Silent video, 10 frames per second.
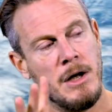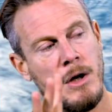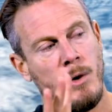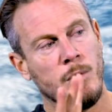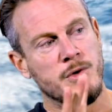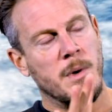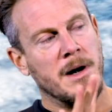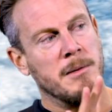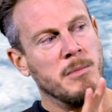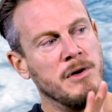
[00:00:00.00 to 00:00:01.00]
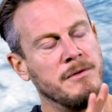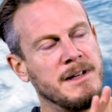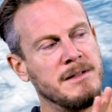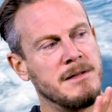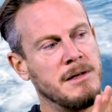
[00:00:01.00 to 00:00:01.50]
was when I moved
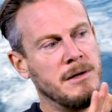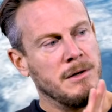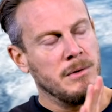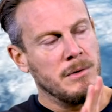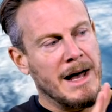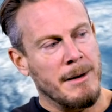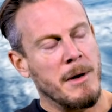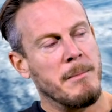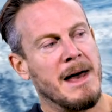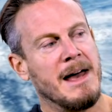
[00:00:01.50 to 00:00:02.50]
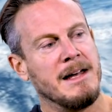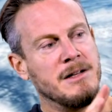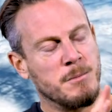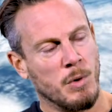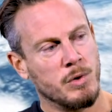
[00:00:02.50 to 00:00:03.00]
into MMA,
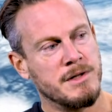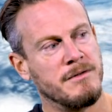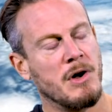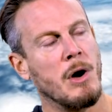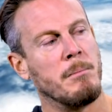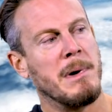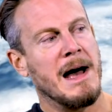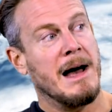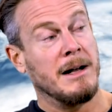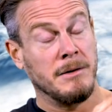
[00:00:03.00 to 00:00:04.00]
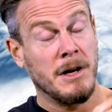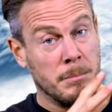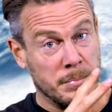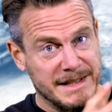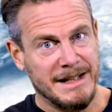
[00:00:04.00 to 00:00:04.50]
sportive combat, and
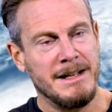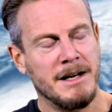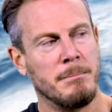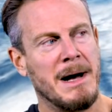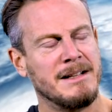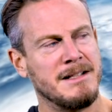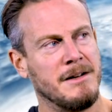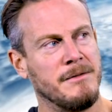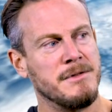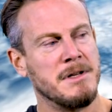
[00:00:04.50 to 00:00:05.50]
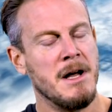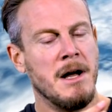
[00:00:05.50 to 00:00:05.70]
particularly combatives,